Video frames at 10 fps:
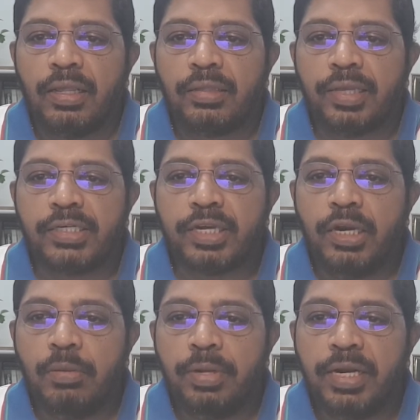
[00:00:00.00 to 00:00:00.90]
that
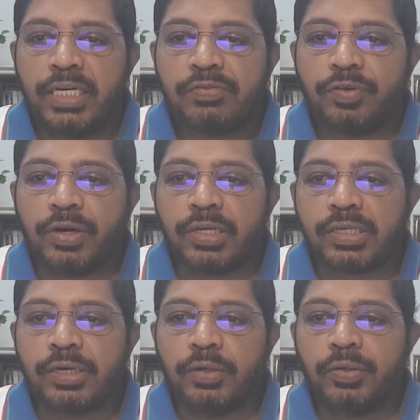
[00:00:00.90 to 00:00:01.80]
illuminates for us
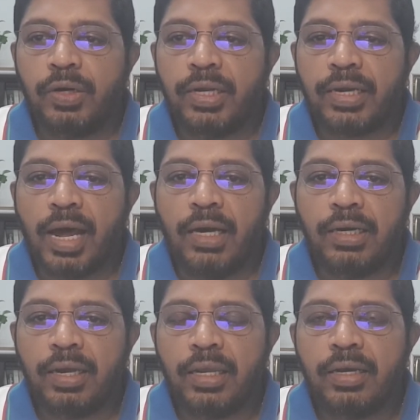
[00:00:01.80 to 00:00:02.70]
not only an
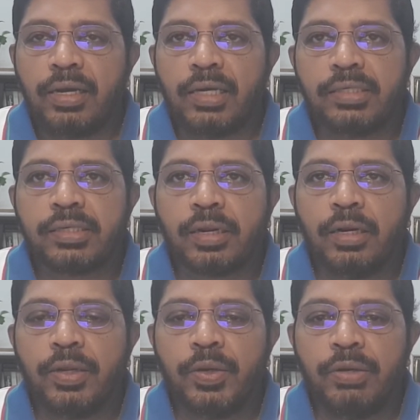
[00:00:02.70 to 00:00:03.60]
archaic
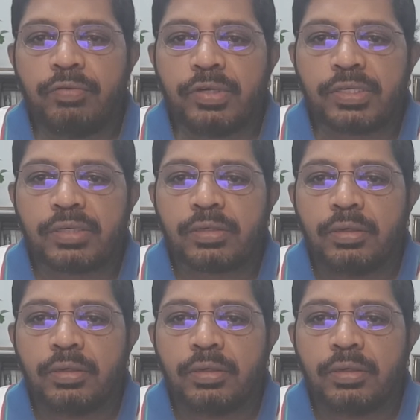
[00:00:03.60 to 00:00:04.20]
cultural universe,